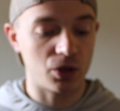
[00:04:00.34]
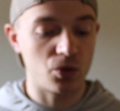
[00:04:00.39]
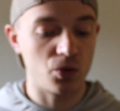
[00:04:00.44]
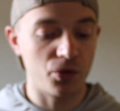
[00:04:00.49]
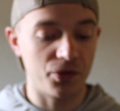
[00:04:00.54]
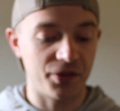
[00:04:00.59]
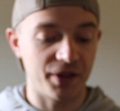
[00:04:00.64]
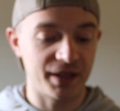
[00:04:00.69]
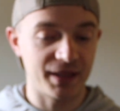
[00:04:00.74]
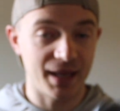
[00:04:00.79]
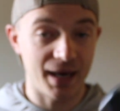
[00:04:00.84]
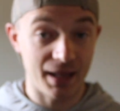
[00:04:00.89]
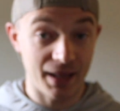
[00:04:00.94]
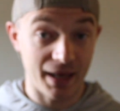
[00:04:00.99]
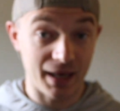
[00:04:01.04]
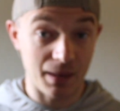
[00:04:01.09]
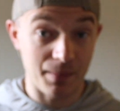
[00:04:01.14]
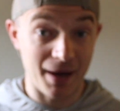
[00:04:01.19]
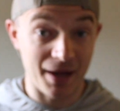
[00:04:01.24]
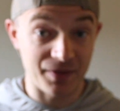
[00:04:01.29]
cool thing that I
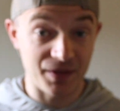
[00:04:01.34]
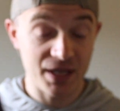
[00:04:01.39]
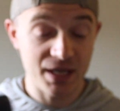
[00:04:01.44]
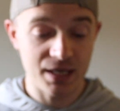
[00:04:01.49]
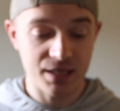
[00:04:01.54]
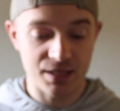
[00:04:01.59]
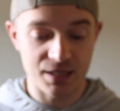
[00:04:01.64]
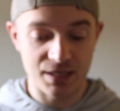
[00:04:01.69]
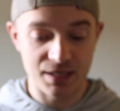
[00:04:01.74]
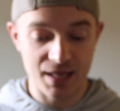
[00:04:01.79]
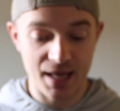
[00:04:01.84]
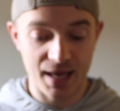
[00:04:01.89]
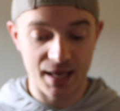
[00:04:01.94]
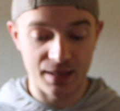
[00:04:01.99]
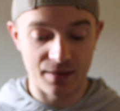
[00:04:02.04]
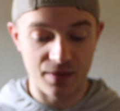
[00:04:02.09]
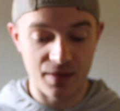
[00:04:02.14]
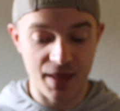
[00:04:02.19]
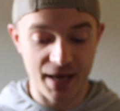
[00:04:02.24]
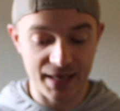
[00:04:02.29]
like about these is
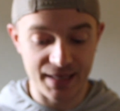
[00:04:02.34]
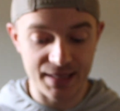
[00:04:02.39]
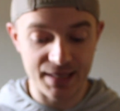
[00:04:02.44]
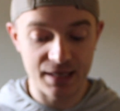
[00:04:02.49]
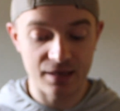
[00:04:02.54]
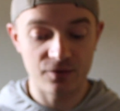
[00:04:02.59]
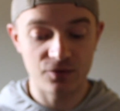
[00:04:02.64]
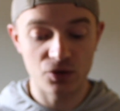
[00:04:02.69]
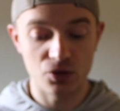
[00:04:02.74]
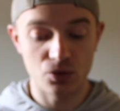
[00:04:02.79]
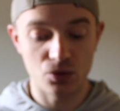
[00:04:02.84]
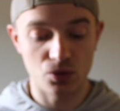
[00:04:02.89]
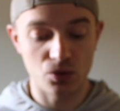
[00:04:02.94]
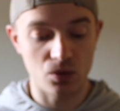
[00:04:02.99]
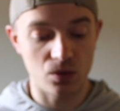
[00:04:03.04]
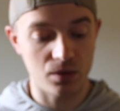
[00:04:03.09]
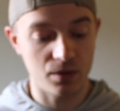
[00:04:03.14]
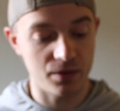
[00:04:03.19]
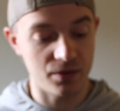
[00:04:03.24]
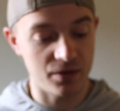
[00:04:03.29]
that they give
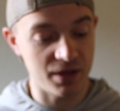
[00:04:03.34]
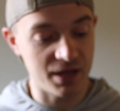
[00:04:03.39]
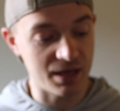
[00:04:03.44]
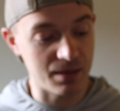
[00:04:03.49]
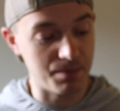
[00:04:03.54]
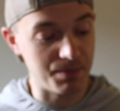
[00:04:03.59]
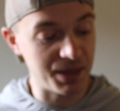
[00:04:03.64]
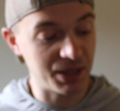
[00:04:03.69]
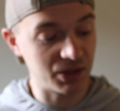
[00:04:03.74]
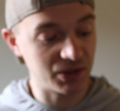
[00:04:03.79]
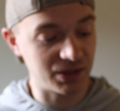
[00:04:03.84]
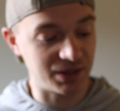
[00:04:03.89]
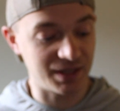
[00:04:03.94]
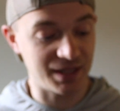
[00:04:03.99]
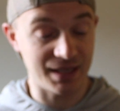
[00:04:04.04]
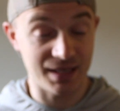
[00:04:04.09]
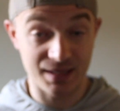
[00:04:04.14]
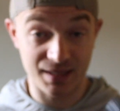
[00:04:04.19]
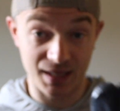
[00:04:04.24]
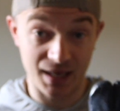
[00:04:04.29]
you the
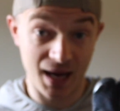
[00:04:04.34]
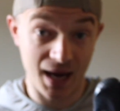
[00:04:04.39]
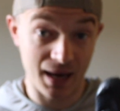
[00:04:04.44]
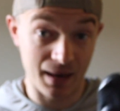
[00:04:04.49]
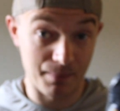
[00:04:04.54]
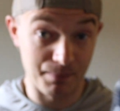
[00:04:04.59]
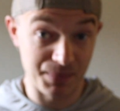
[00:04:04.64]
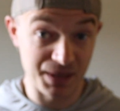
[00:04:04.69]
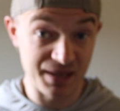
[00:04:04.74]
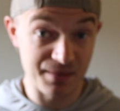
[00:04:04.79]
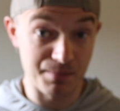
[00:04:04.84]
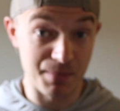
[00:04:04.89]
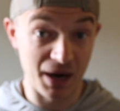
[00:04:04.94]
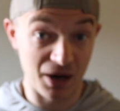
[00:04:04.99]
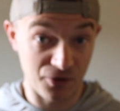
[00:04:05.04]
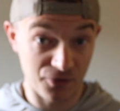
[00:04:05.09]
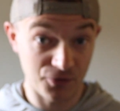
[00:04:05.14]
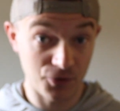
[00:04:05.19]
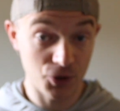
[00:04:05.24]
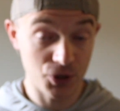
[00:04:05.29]
ability to kind of be
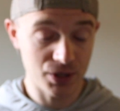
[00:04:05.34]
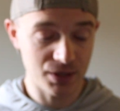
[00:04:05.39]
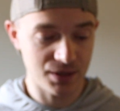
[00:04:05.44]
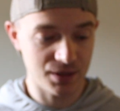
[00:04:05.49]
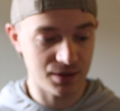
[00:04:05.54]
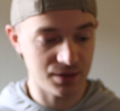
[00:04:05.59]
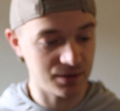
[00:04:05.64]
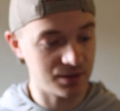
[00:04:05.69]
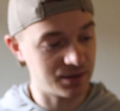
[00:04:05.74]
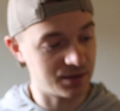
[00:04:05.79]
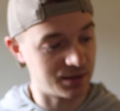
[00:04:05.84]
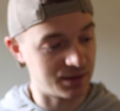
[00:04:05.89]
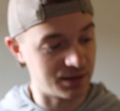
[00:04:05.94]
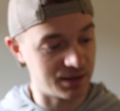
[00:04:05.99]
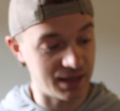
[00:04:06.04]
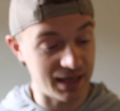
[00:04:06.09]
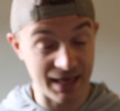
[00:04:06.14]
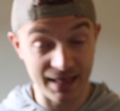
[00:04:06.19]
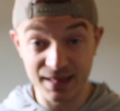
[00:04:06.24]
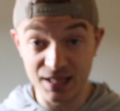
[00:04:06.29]
barefoot
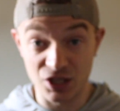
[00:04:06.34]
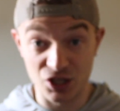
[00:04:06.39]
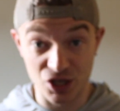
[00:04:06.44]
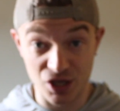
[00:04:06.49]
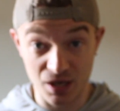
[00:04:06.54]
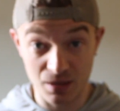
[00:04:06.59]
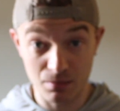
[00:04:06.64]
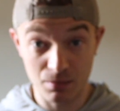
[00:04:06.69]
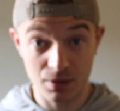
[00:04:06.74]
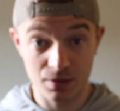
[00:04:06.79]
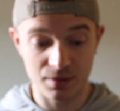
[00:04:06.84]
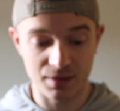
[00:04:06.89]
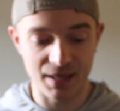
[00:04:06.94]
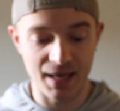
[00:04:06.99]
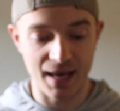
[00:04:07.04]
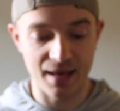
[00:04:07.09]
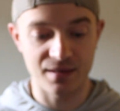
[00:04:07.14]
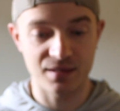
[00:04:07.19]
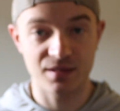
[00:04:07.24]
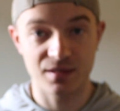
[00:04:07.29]
in the gym,
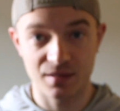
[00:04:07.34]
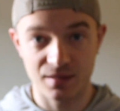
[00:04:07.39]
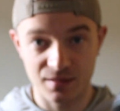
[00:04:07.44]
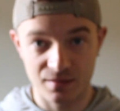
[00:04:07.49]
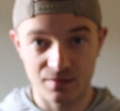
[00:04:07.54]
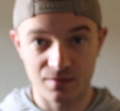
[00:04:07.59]
yet